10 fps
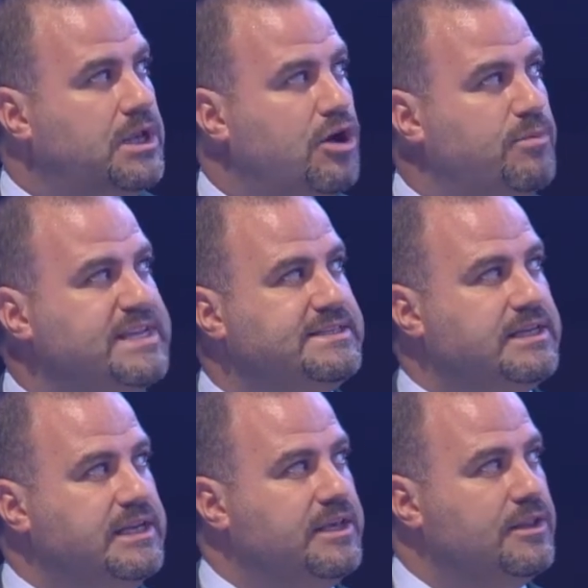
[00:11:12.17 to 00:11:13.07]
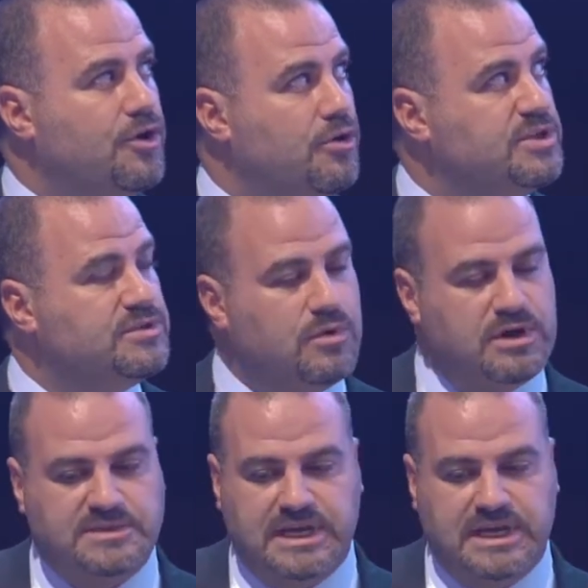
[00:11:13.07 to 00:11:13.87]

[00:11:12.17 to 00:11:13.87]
Now basically, robot swarms,